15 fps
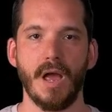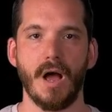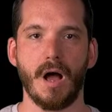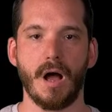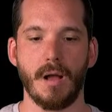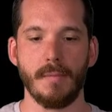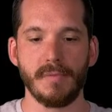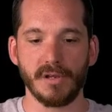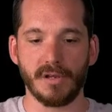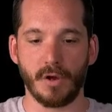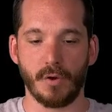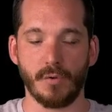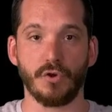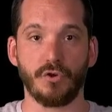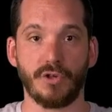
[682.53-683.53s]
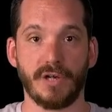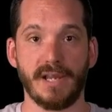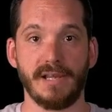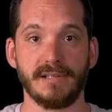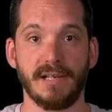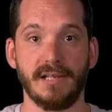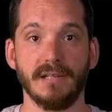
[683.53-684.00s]
I'm going to go
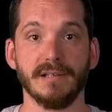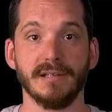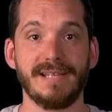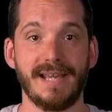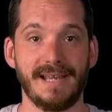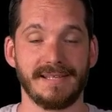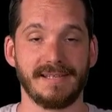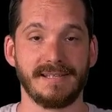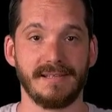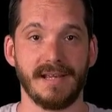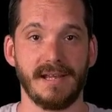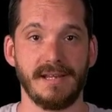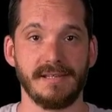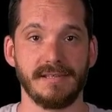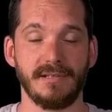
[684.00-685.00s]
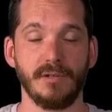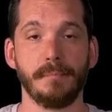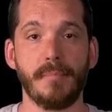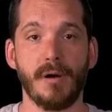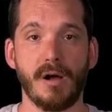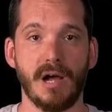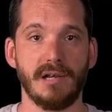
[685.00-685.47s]
create a little test case, a little
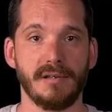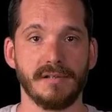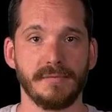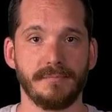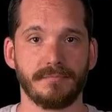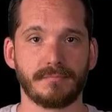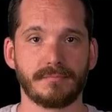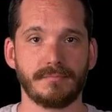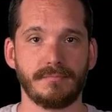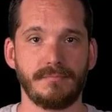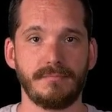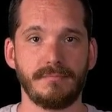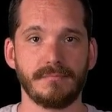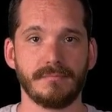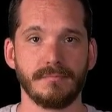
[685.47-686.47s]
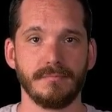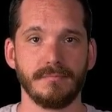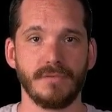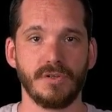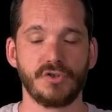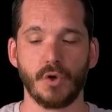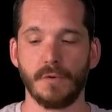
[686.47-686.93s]
pilot.
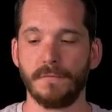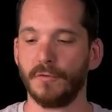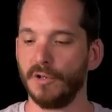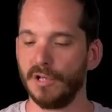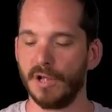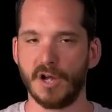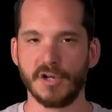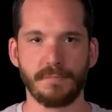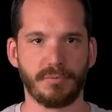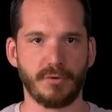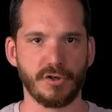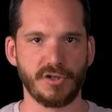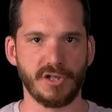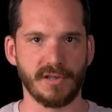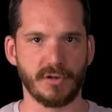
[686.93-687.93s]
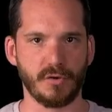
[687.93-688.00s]
So for a large project that